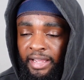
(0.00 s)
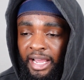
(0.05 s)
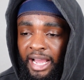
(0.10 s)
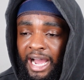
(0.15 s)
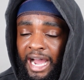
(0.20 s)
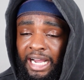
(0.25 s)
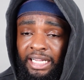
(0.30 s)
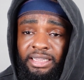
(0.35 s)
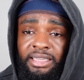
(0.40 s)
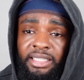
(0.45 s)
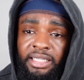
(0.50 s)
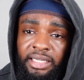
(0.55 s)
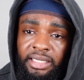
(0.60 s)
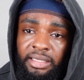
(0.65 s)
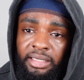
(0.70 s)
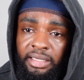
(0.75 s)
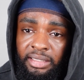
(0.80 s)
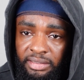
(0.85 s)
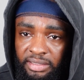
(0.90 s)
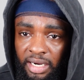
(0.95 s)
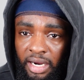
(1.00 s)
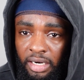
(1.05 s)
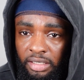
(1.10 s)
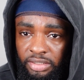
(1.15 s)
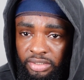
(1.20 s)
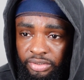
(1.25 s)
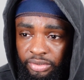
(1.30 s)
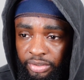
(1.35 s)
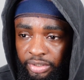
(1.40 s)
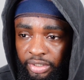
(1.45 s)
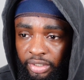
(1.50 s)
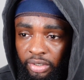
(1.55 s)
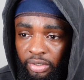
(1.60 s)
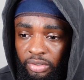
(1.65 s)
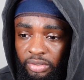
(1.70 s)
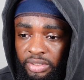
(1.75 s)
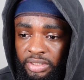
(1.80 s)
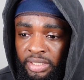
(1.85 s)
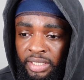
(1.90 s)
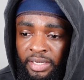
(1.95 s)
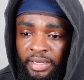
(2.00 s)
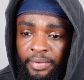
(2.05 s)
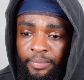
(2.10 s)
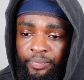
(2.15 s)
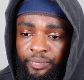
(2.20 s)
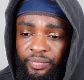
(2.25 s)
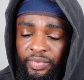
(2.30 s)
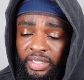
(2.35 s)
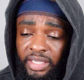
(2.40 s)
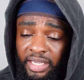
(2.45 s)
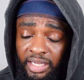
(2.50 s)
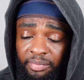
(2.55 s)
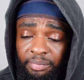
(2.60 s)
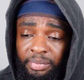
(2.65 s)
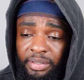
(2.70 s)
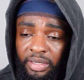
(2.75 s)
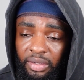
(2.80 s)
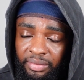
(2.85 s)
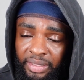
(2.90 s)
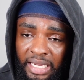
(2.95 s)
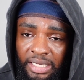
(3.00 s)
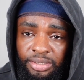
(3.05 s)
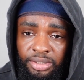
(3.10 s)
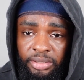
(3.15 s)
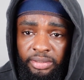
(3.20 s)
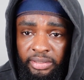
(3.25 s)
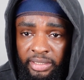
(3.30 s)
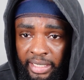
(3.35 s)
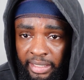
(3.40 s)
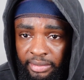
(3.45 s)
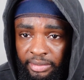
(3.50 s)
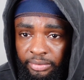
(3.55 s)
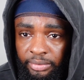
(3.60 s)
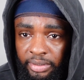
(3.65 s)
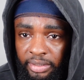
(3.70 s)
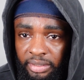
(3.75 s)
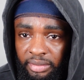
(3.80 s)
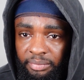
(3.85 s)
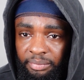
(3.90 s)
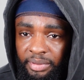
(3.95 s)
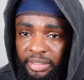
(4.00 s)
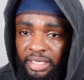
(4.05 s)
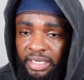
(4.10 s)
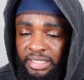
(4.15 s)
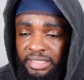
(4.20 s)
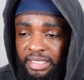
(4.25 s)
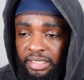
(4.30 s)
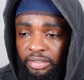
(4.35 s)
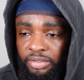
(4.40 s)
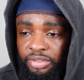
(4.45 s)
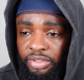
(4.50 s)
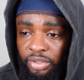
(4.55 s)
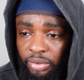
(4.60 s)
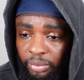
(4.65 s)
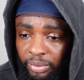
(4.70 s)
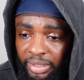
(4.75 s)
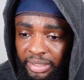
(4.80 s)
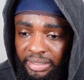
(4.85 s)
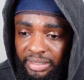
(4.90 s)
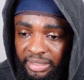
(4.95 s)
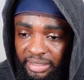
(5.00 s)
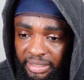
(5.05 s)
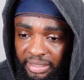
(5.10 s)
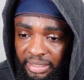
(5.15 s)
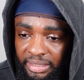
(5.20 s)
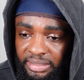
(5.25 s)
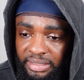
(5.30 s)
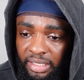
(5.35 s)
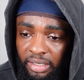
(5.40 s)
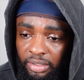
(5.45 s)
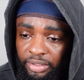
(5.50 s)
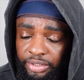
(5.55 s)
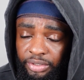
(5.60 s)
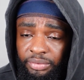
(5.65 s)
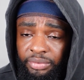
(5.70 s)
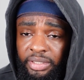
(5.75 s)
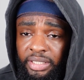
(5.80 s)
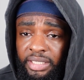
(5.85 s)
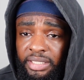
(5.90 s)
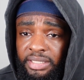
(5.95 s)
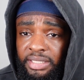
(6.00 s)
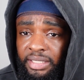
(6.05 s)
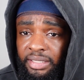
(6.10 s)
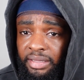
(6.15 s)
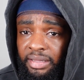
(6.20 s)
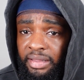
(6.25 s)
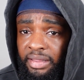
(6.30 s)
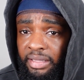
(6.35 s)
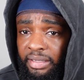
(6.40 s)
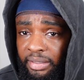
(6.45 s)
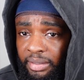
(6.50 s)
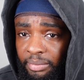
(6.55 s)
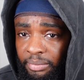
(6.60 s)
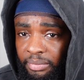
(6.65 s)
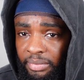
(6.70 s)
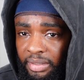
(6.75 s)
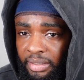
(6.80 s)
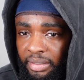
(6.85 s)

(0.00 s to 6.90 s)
I think entire studios can be on that trajectory because they're doing things that are unique to them,